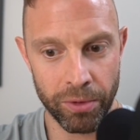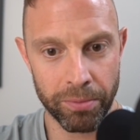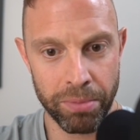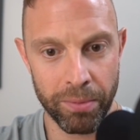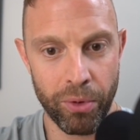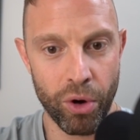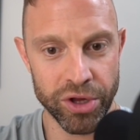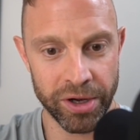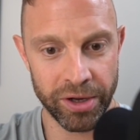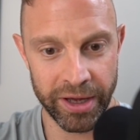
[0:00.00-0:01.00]

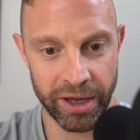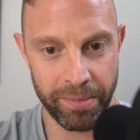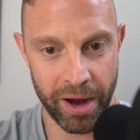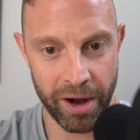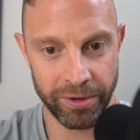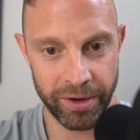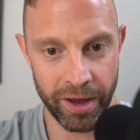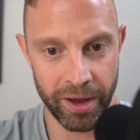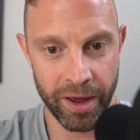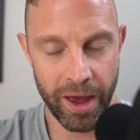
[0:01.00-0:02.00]
proportionately compared
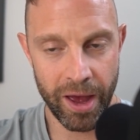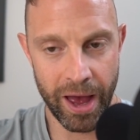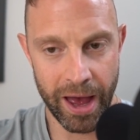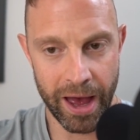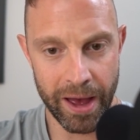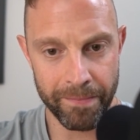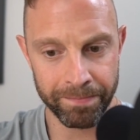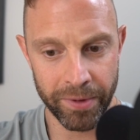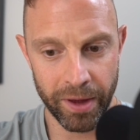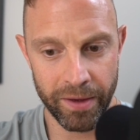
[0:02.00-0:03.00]
to
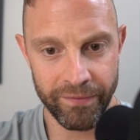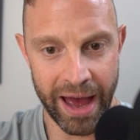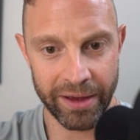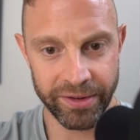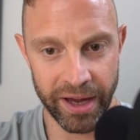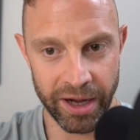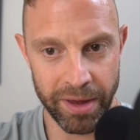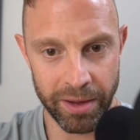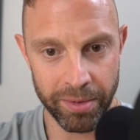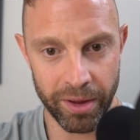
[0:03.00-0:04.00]
vaccinated
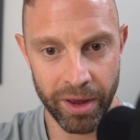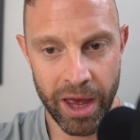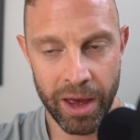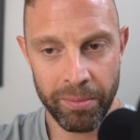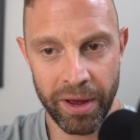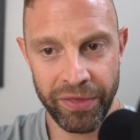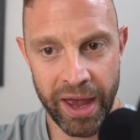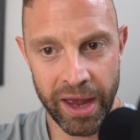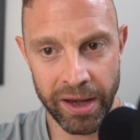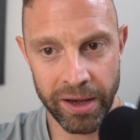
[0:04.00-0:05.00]
people. But
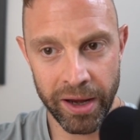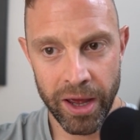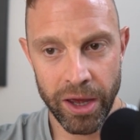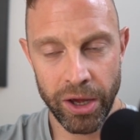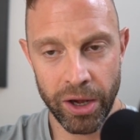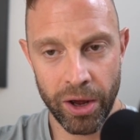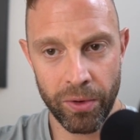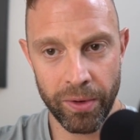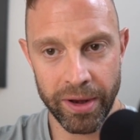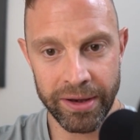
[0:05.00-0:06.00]
then,
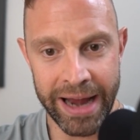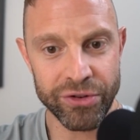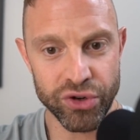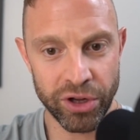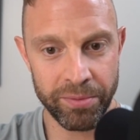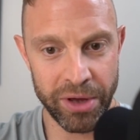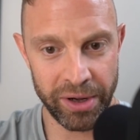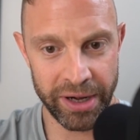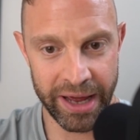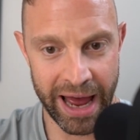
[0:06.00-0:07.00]
natural
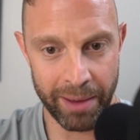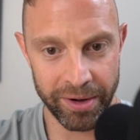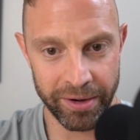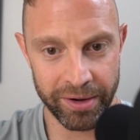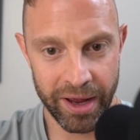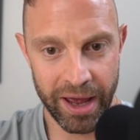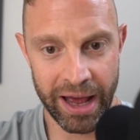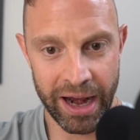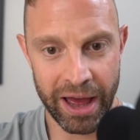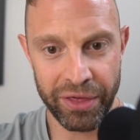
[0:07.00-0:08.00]
immunity happened.
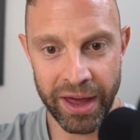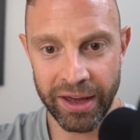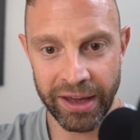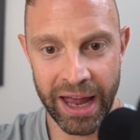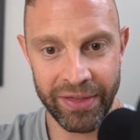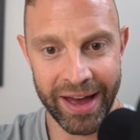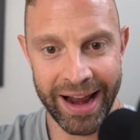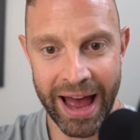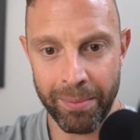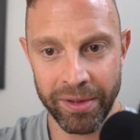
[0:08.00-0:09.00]
And I think, again,
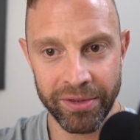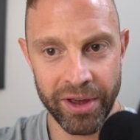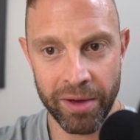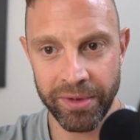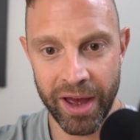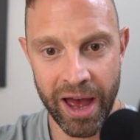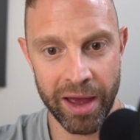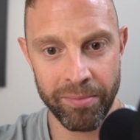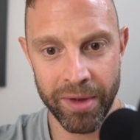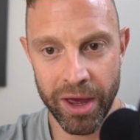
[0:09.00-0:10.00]
that happened
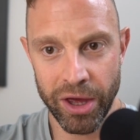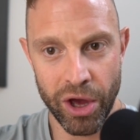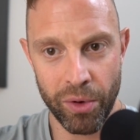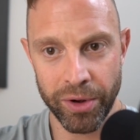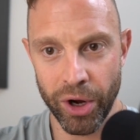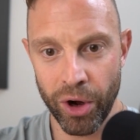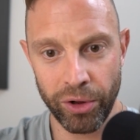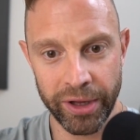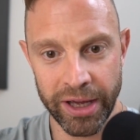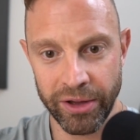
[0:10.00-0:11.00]
sometime, in
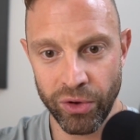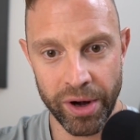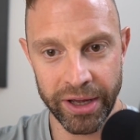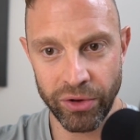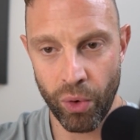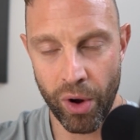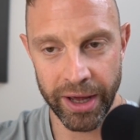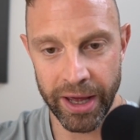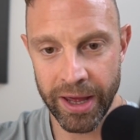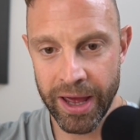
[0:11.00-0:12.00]
early
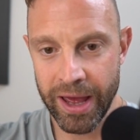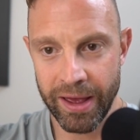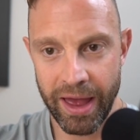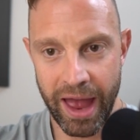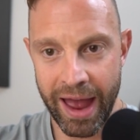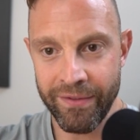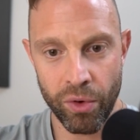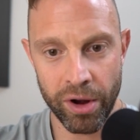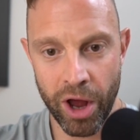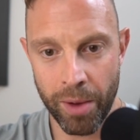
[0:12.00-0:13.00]
2020.
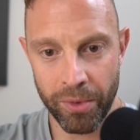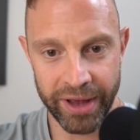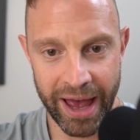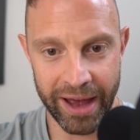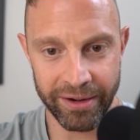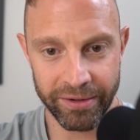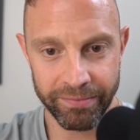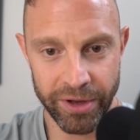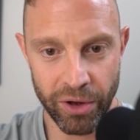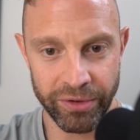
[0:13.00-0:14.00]
Everyone almost had,
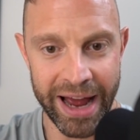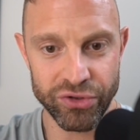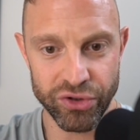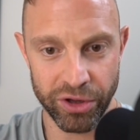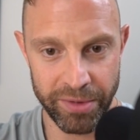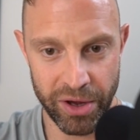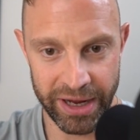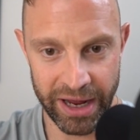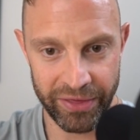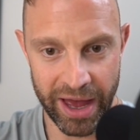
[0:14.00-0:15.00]
natural
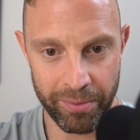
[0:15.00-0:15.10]
immunity at that